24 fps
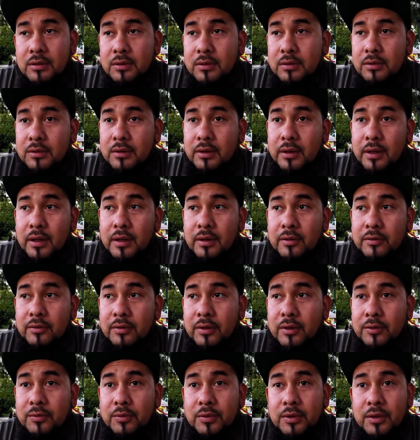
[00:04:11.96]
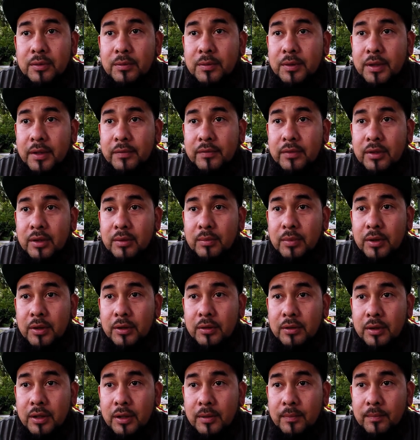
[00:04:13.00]
yeah, so that's one thing we have to get
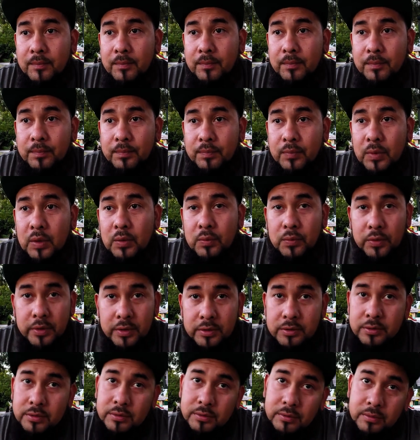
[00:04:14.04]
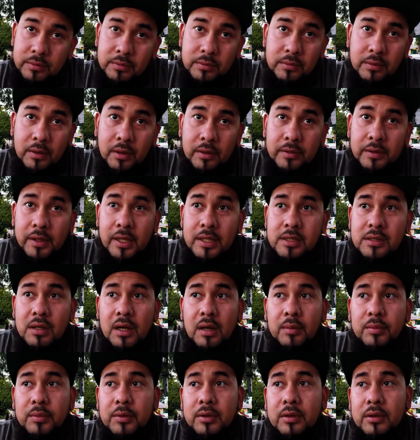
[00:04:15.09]
better at, which, on that
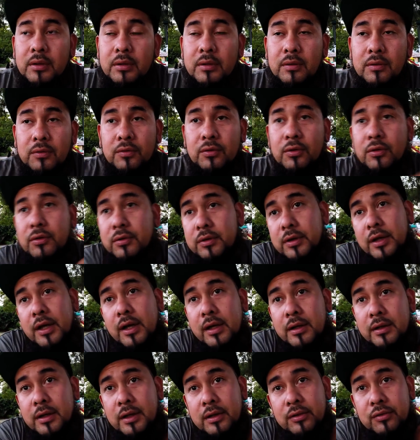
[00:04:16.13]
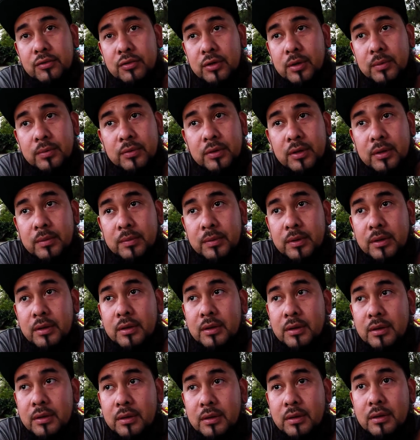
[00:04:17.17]
topic, so, yeah, next trip's gonna
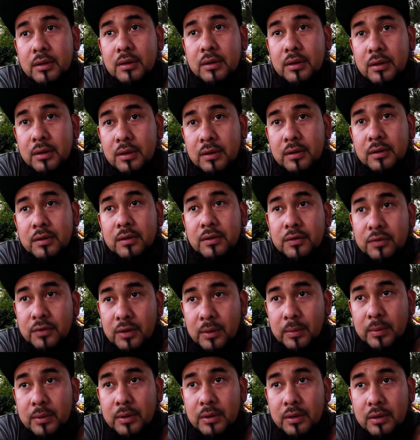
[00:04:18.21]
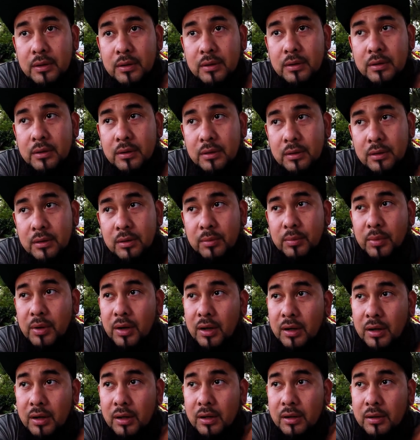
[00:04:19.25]
be either Yosemite
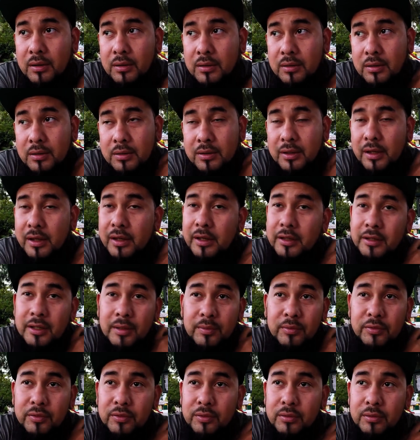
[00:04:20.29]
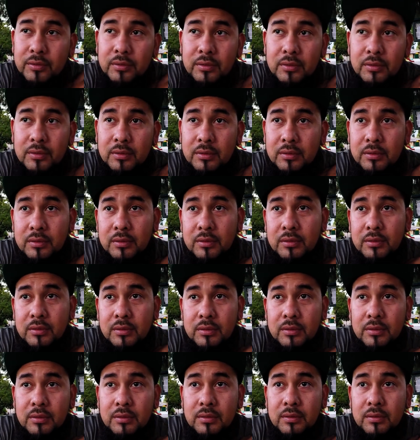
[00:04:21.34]
Baja. Not anytime soon.
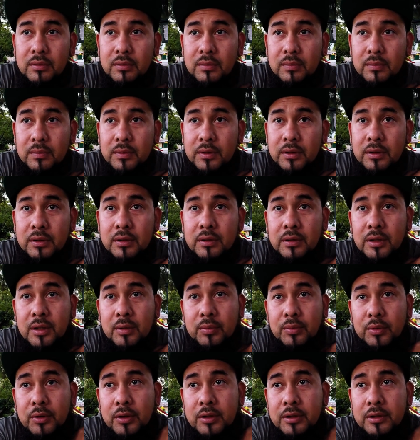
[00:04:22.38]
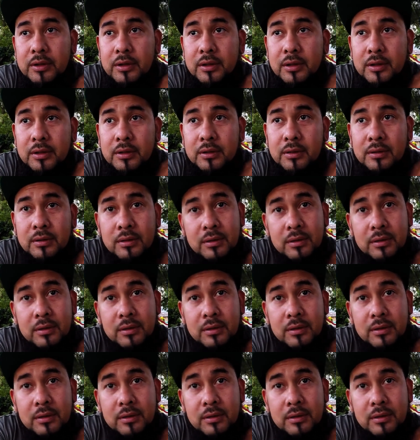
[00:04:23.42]
We need to keep working and